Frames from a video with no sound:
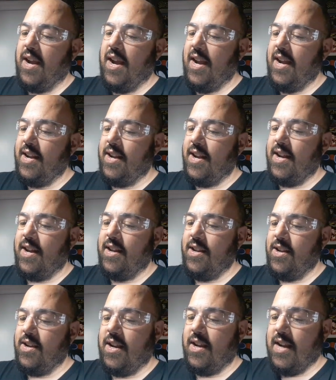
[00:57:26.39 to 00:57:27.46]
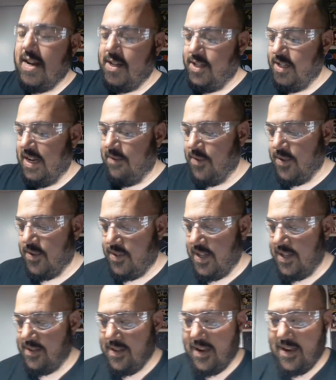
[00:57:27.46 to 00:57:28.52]
and you can kind of shave those
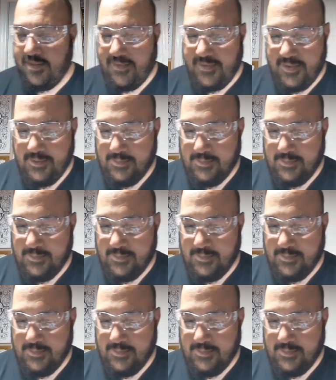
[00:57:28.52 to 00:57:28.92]
things off.